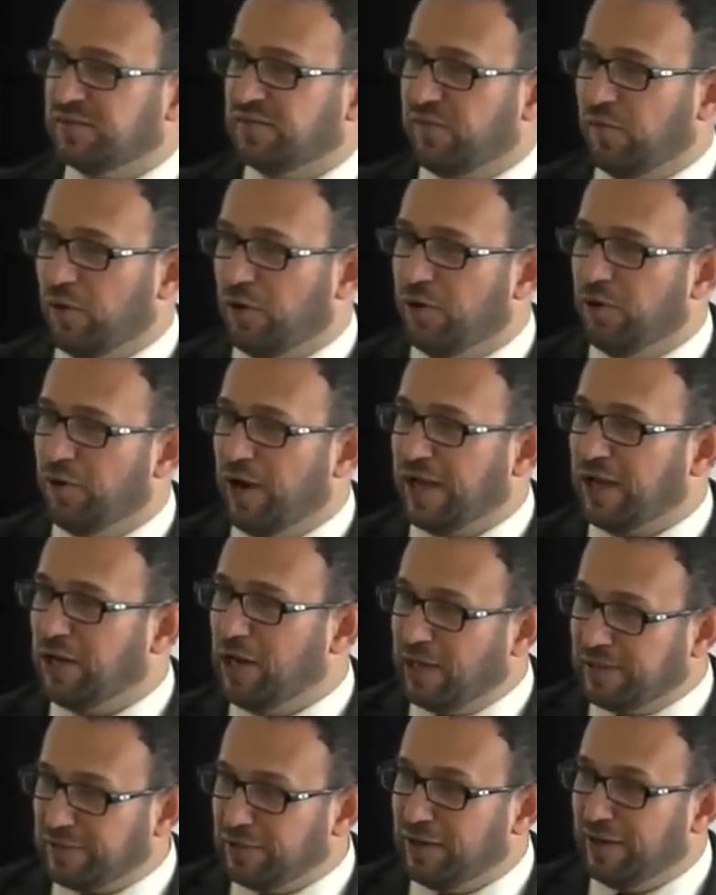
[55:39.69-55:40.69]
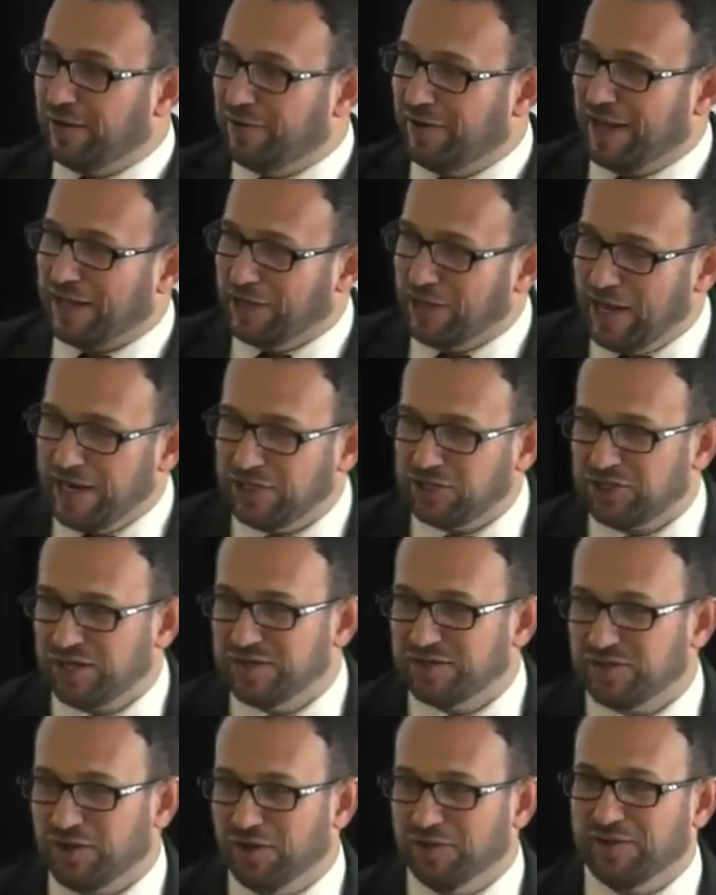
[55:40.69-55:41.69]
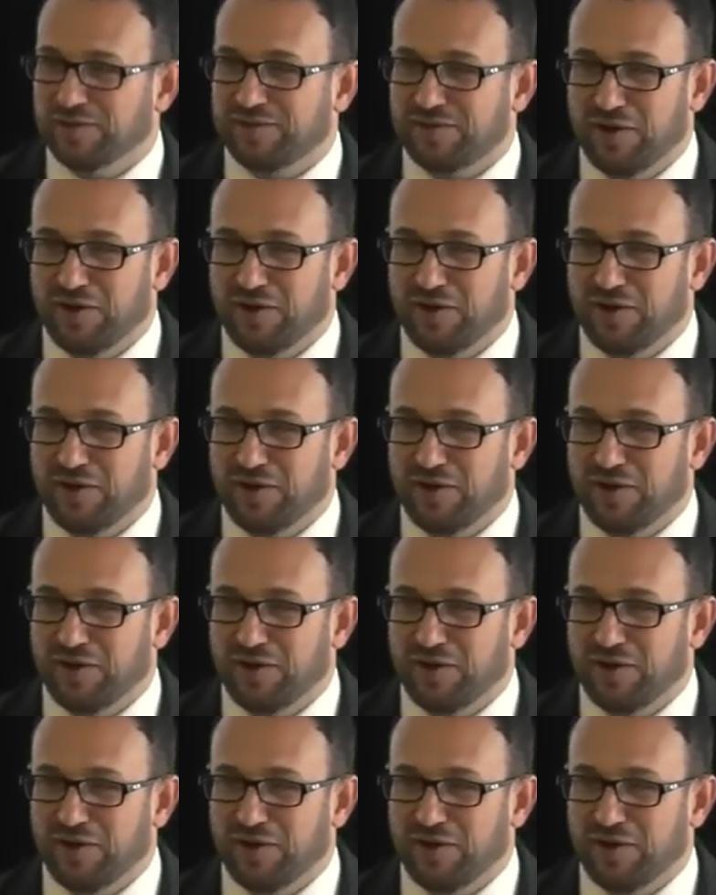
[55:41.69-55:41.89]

for regulations on